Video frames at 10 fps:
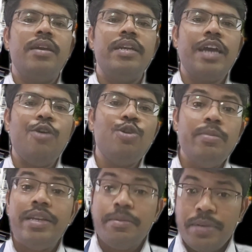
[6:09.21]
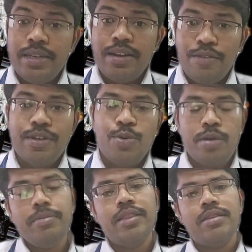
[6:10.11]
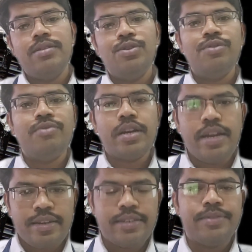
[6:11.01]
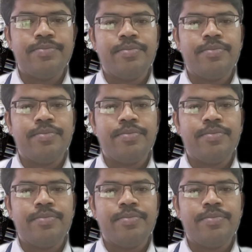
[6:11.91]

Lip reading: It have to be repeated after 1 month. Don't forget it.